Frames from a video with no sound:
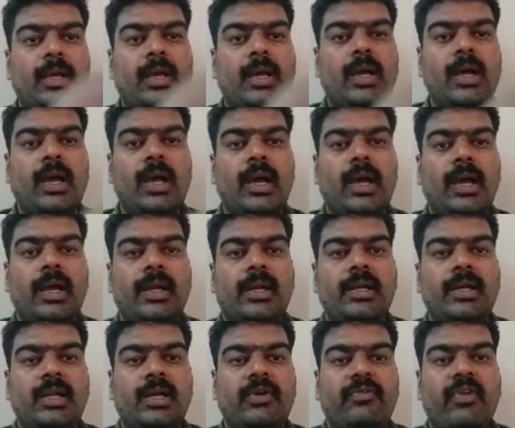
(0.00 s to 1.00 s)

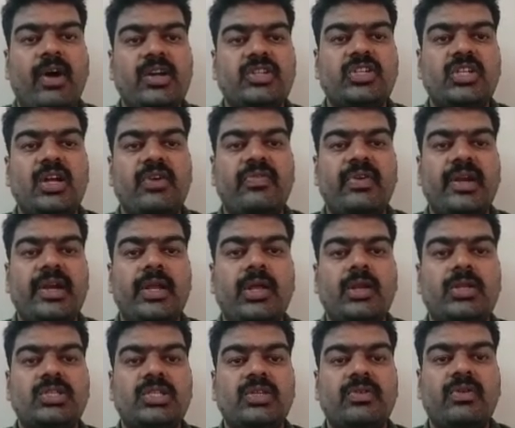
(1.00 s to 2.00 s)
And function of a radio
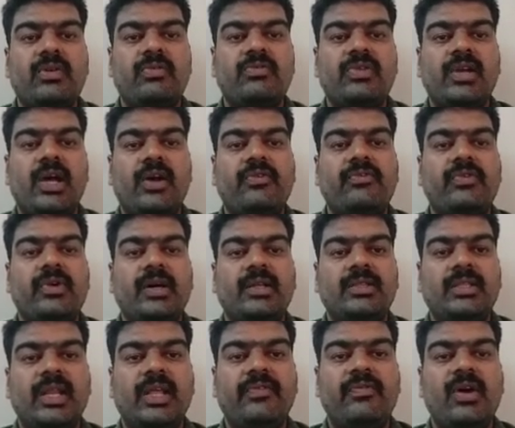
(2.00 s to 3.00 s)
receiver, we have
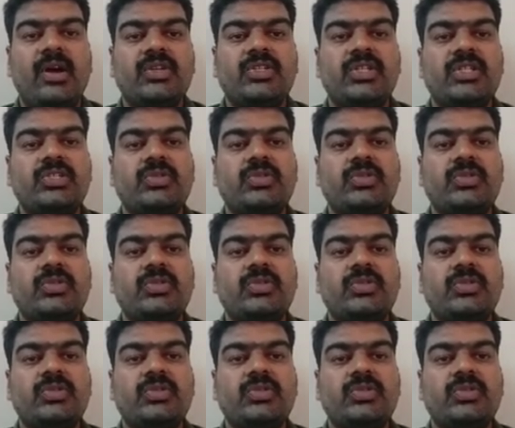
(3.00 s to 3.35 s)
three functions.